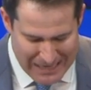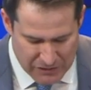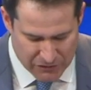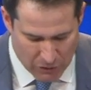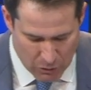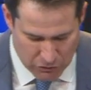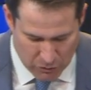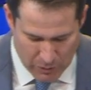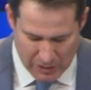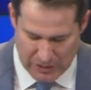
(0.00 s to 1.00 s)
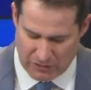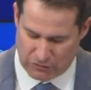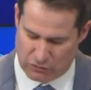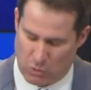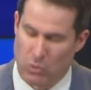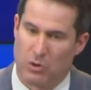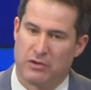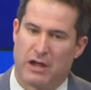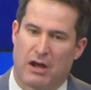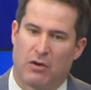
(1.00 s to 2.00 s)
In so doing, it has
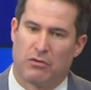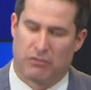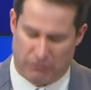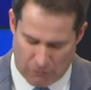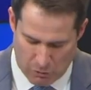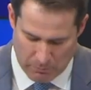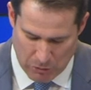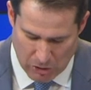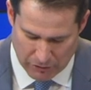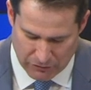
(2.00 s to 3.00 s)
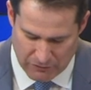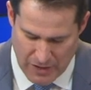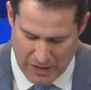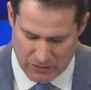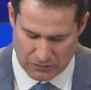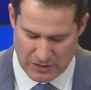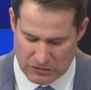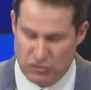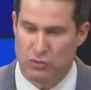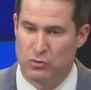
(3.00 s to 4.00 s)
torn down the foreign policy values
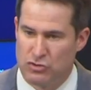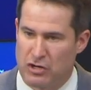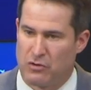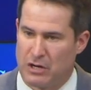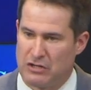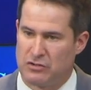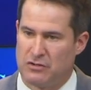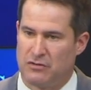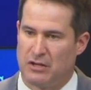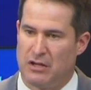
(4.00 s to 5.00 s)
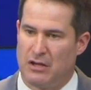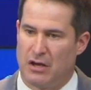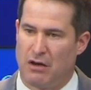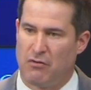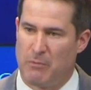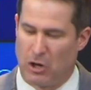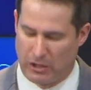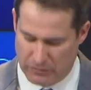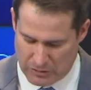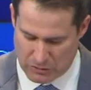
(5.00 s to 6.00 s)
that two generations of
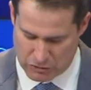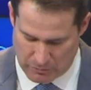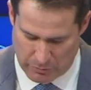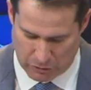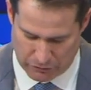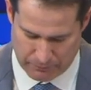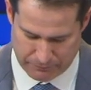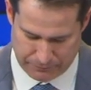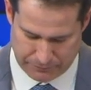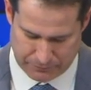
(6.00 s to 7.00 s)
American leadership built.